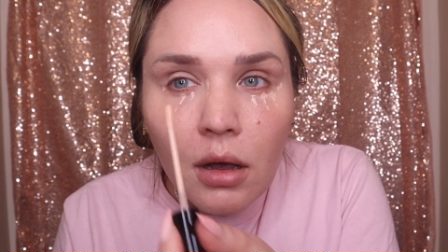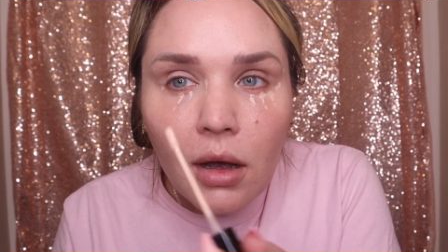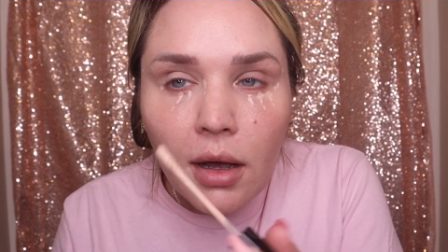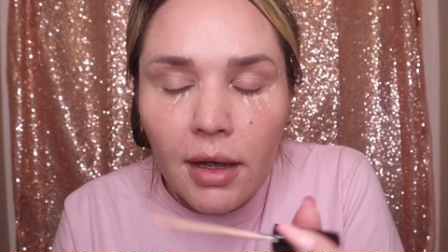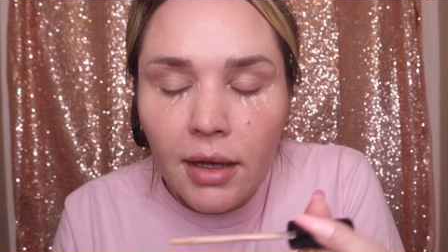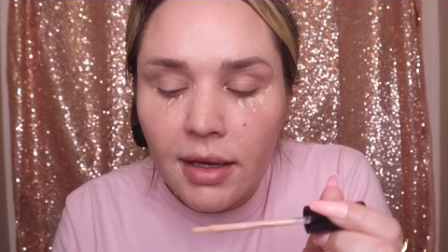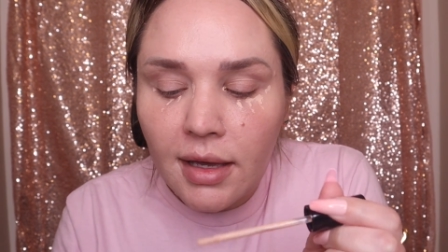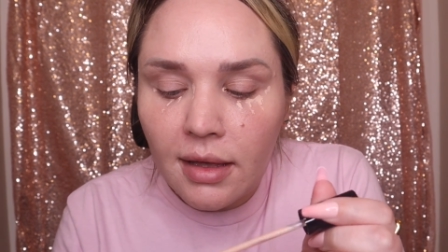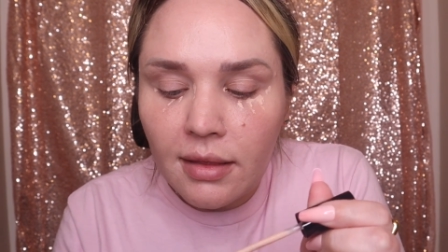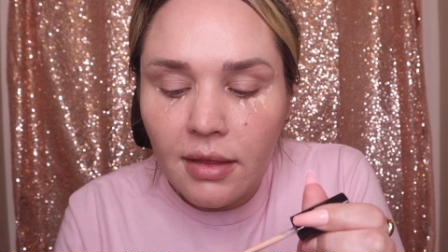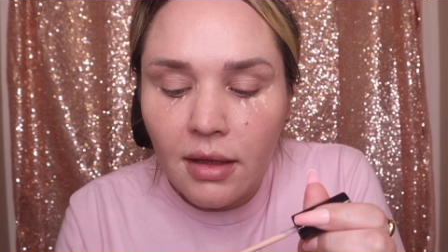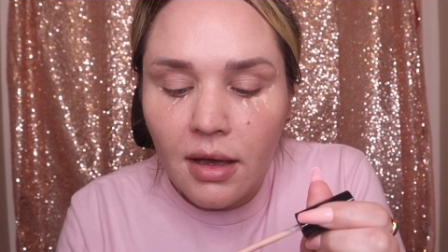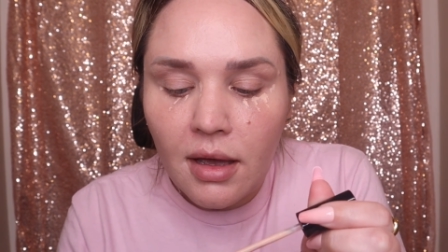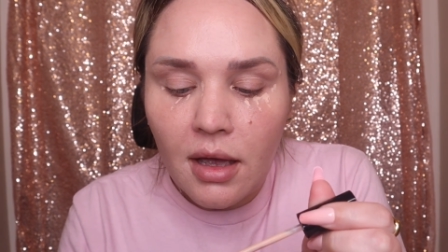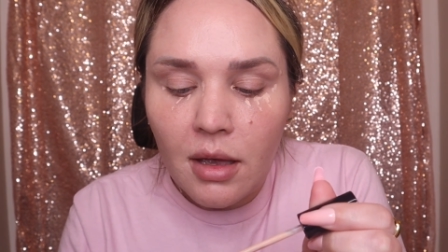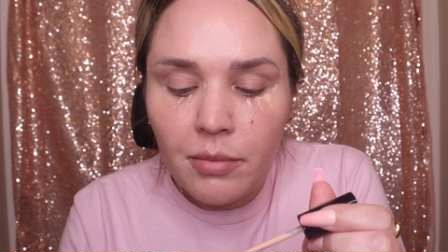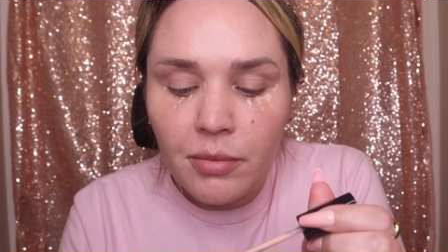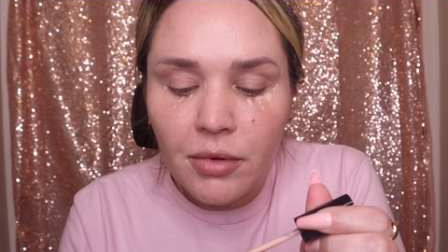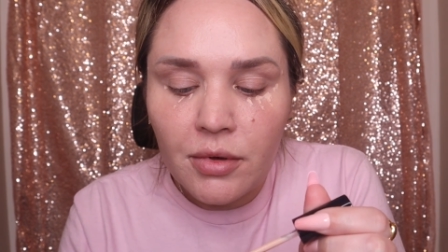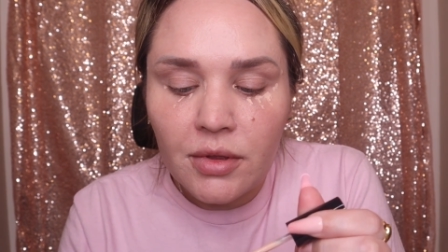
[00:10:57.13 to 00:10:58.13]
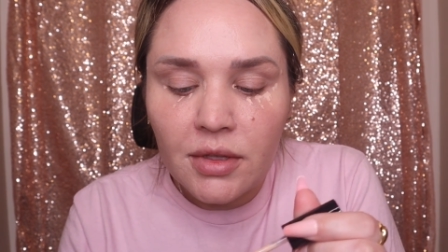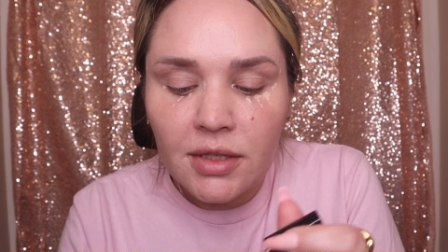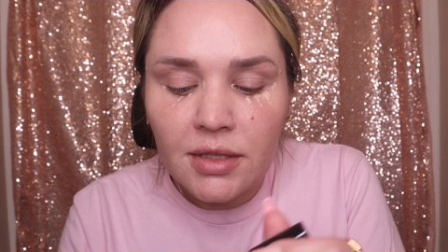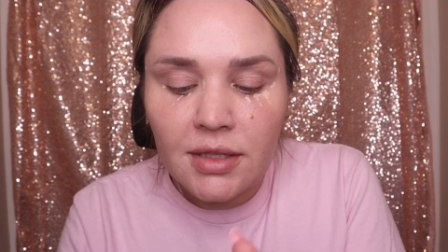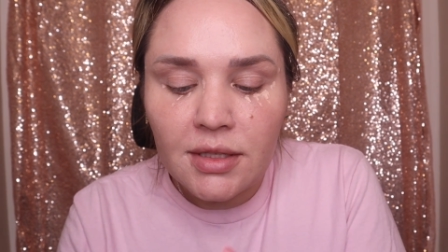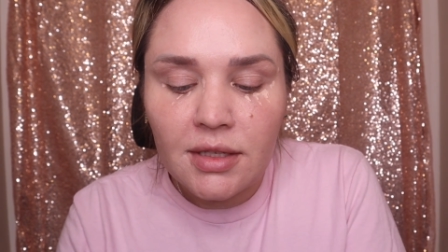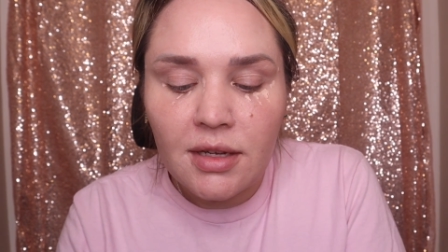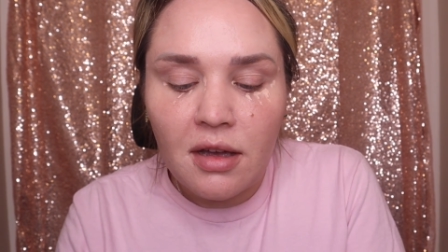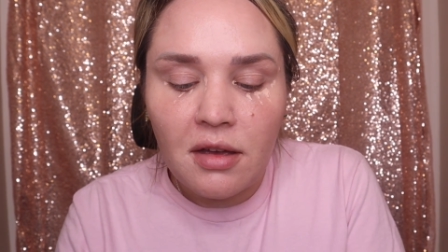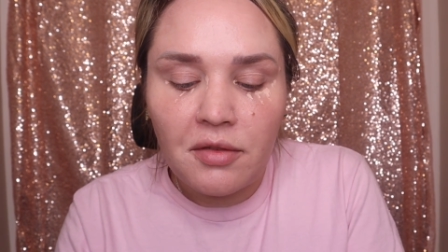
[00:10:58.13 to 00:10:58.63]
I get the hype on this
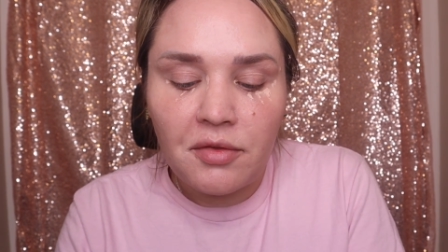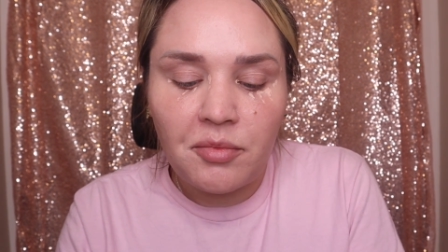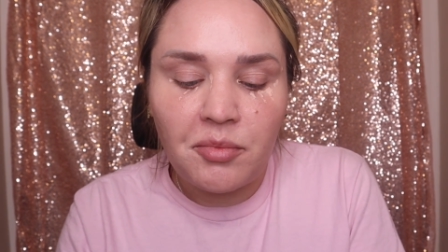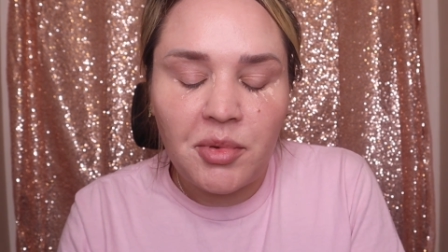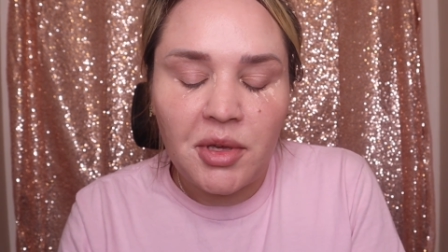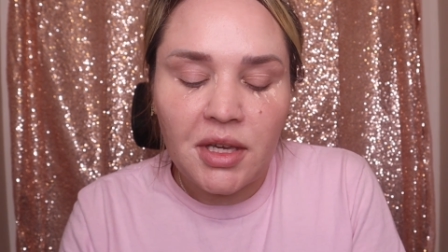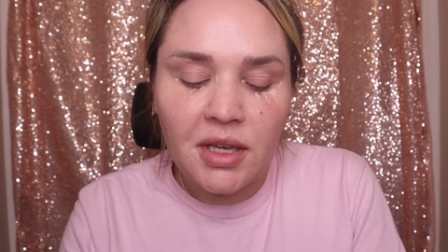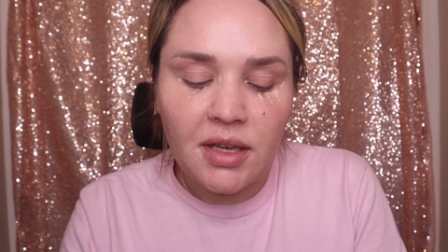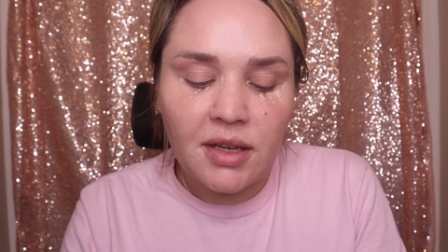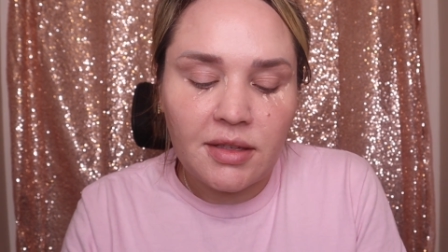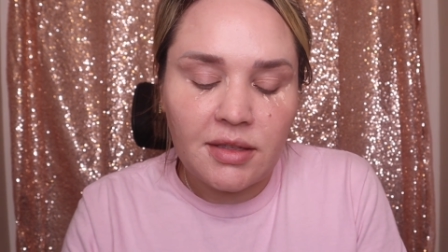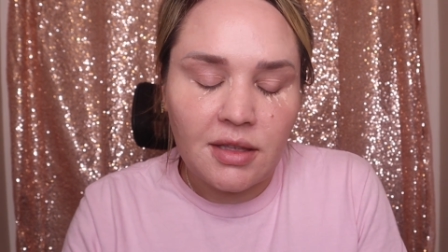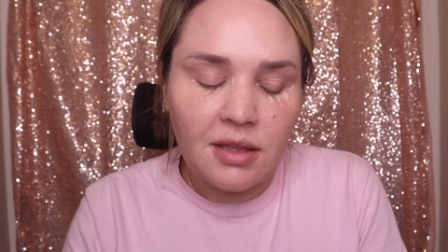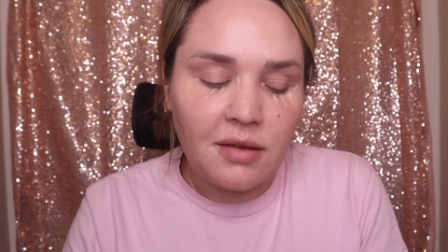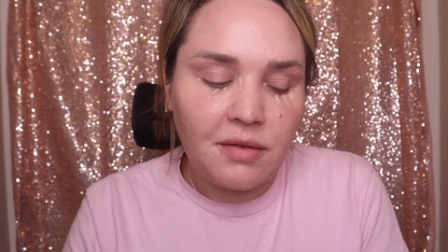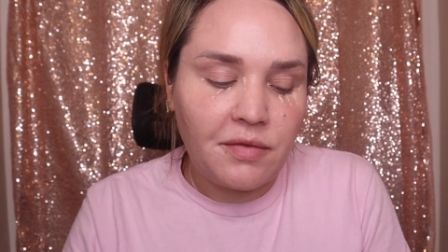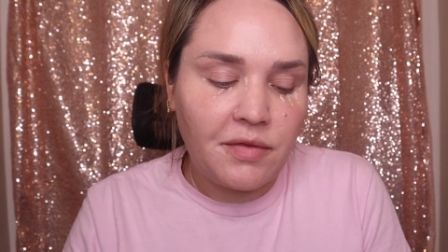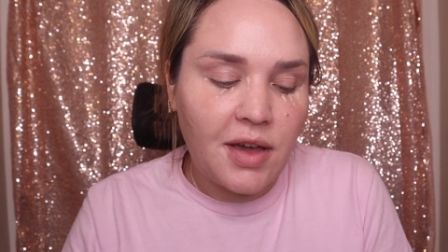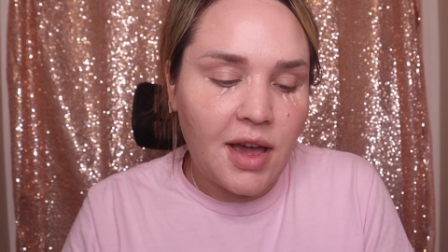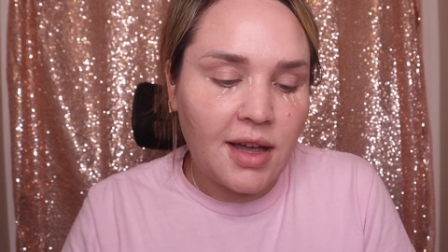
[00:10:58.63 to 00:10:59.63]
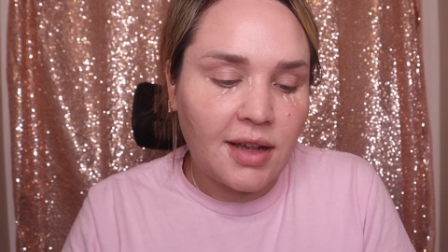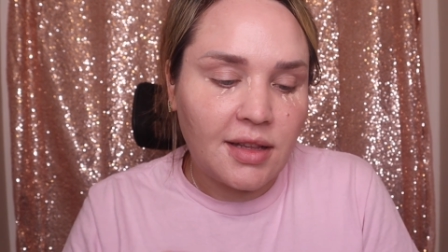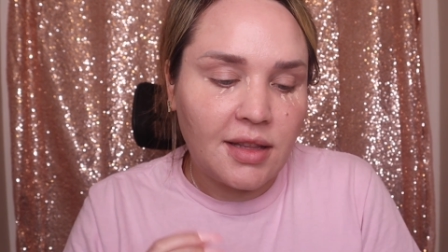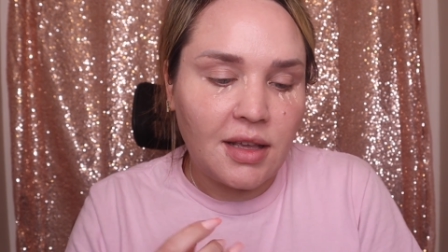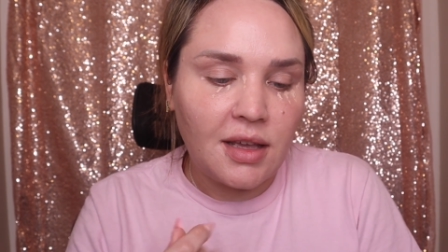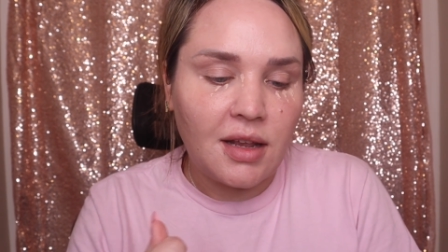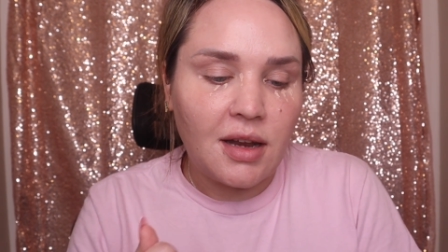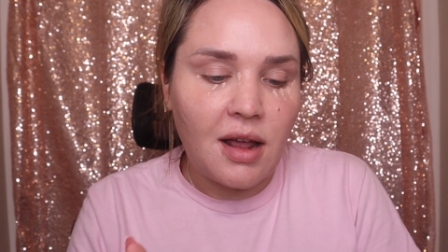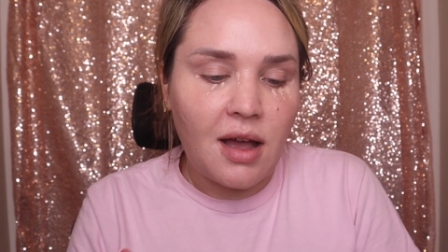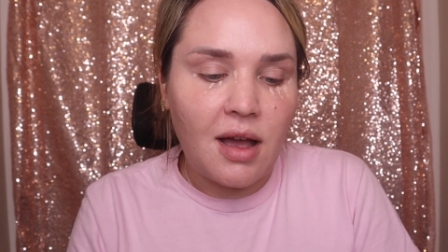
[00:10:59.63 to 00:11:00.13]
stuff because of the fact
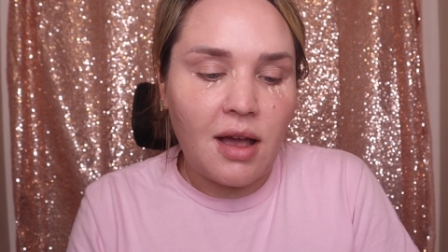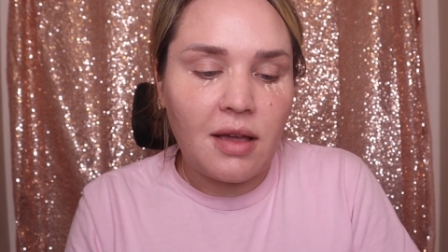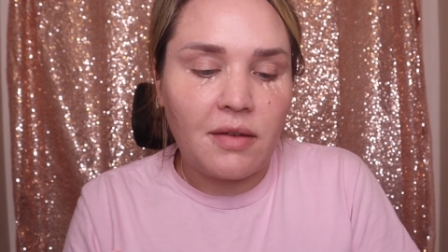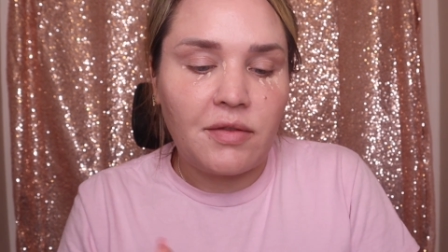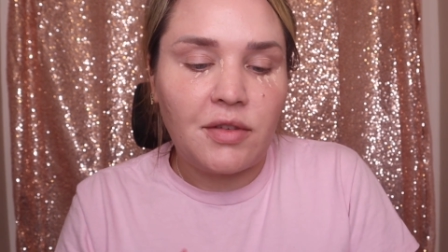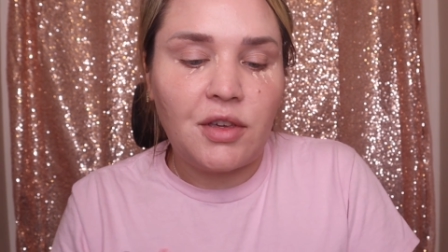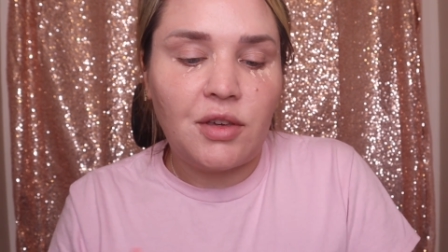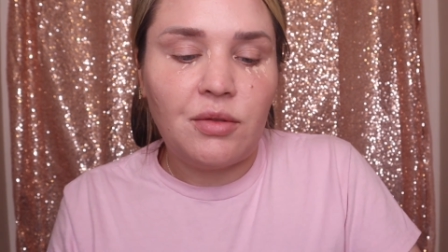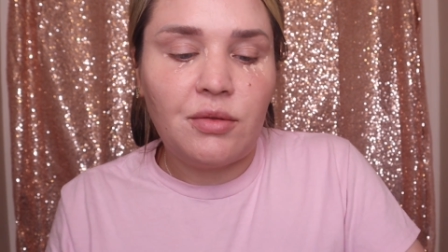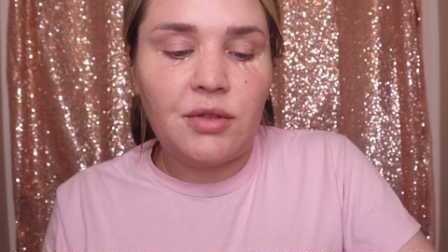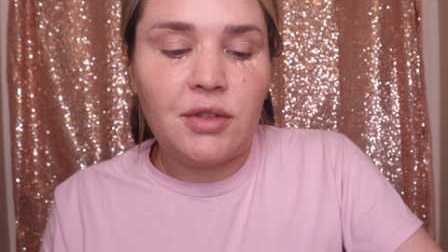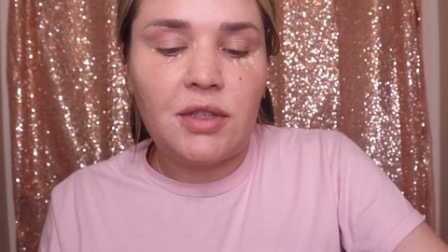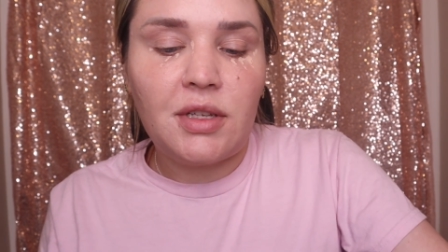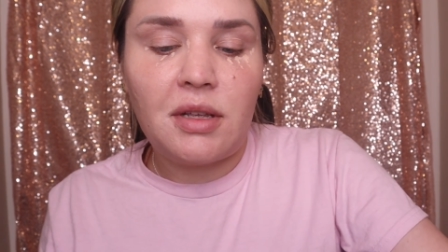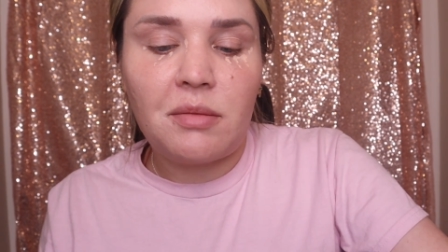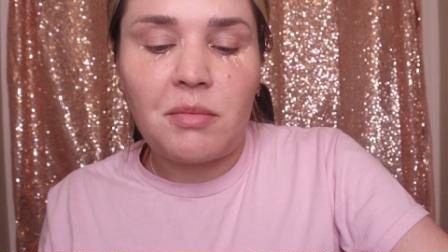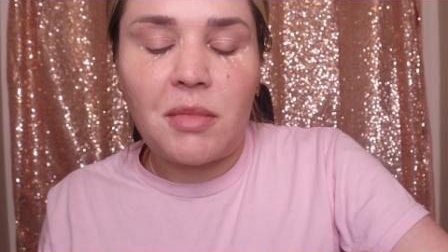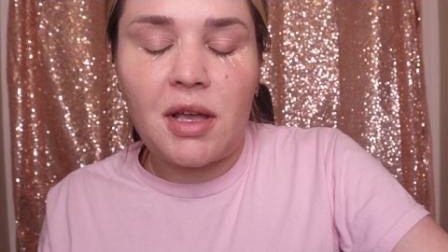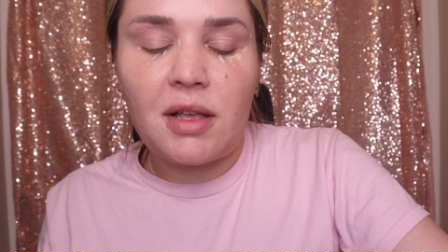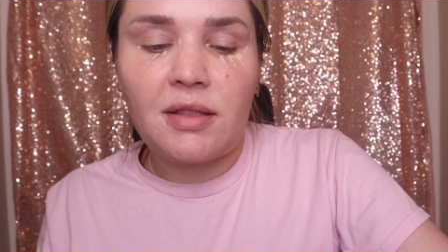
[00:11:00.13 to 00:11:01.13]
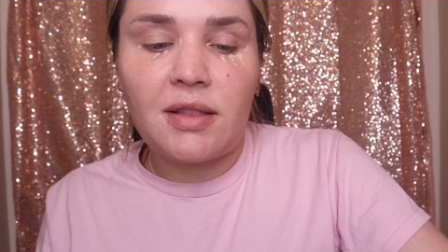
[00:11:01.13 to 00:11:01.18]
that I've used it in my